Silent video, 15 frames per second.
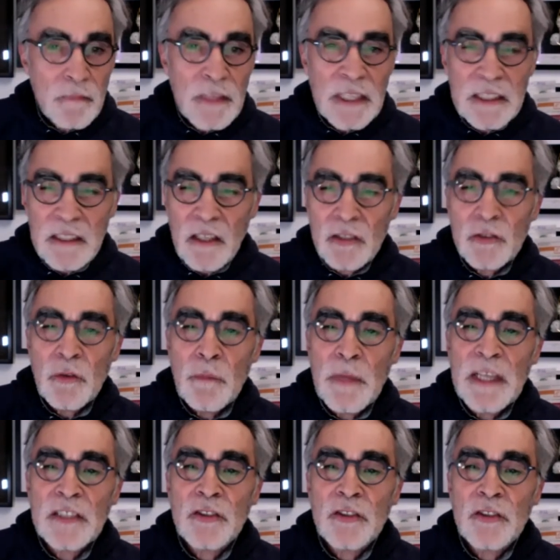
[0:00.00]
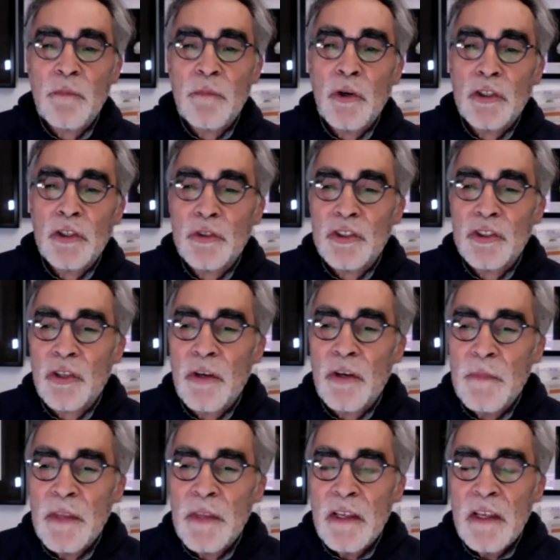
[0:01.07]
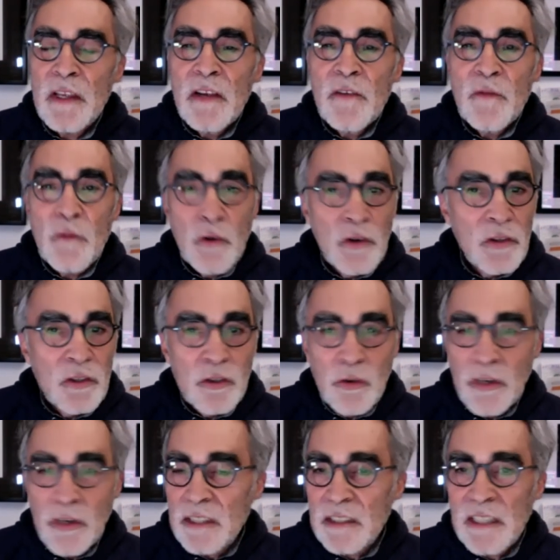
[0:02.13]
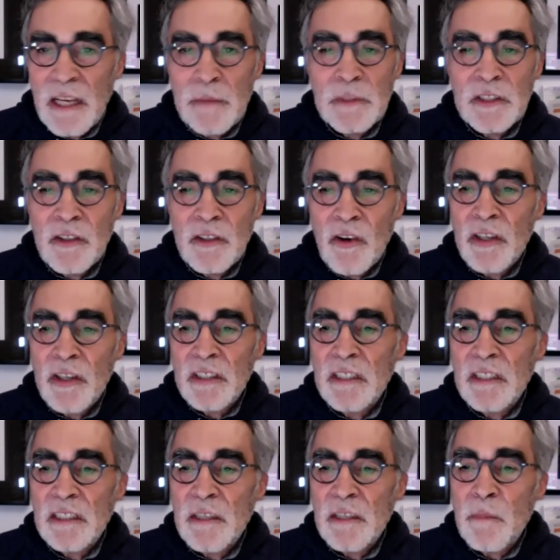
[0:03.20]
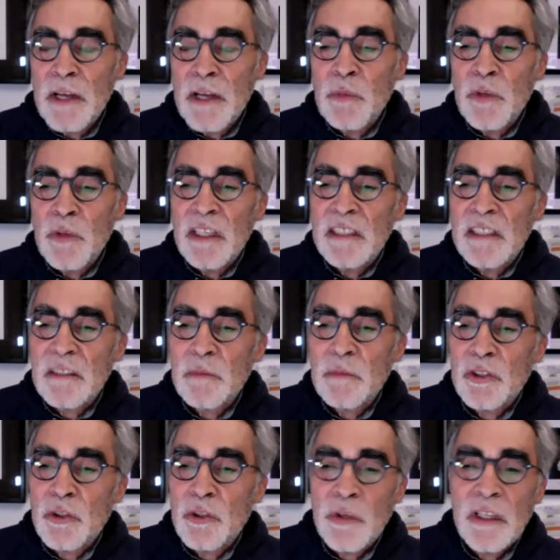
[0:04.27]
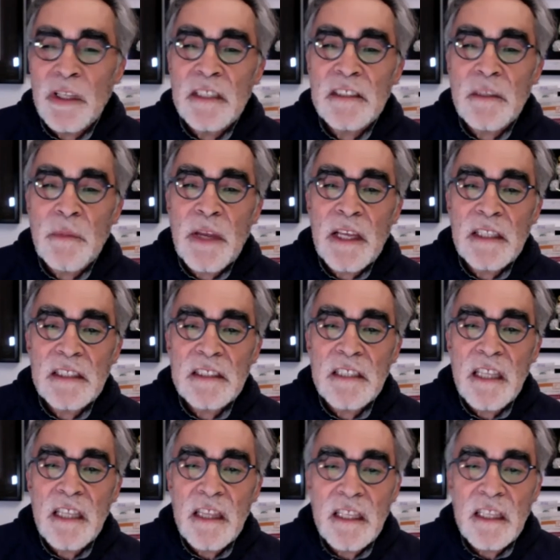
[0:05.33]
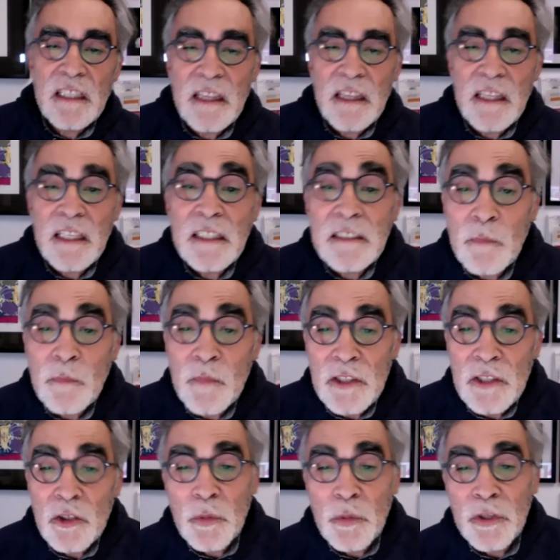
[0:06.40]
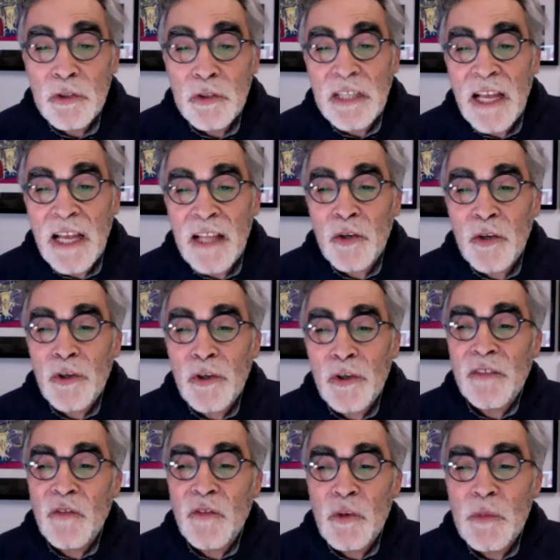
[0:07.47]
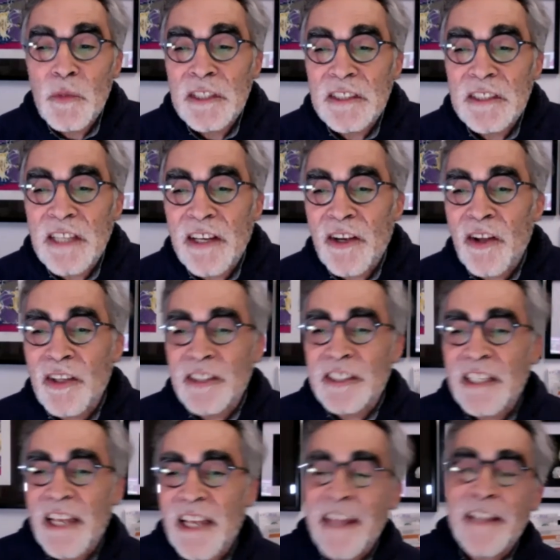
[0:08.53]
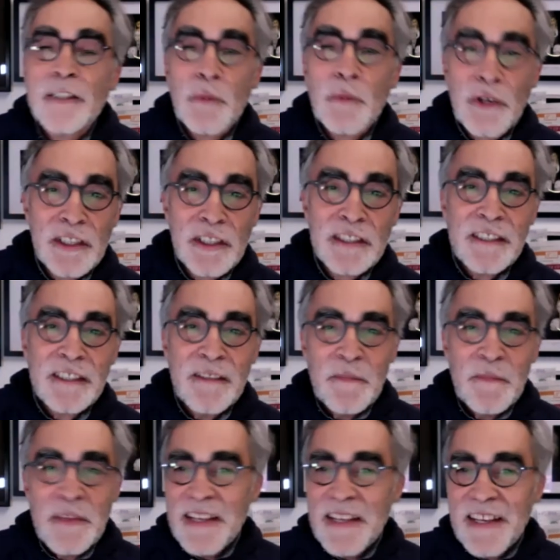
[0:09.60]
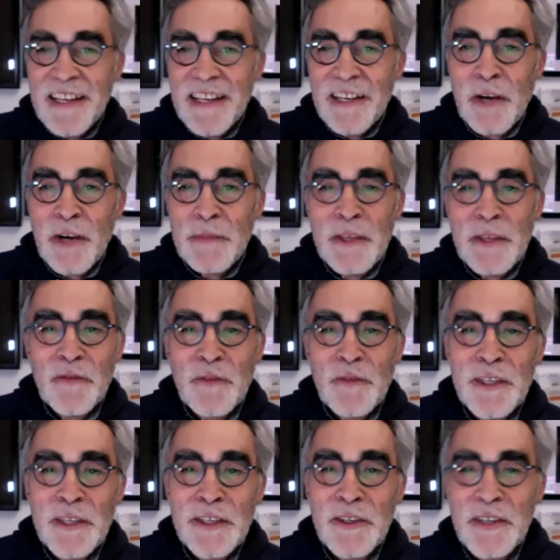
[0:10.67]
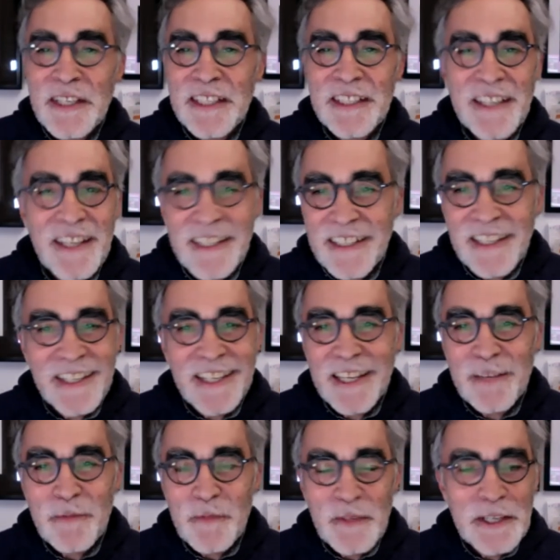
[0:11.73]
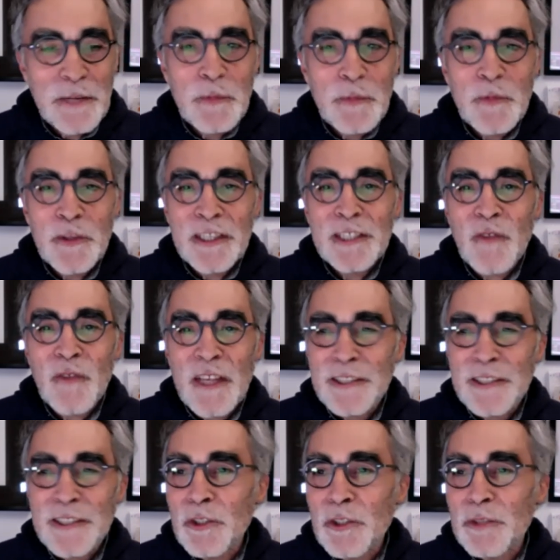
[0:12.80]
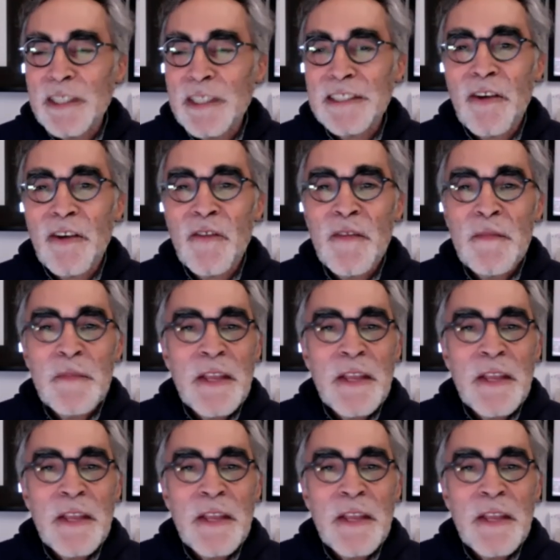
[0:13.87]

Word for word: He's also a master of portraiture. For during his time as an artist, he's combined realism, surrealism, and synthetism to produce allegories of human psychology and experience. And I grabbed that from the internet. I, I can't come up with these fancy words myself.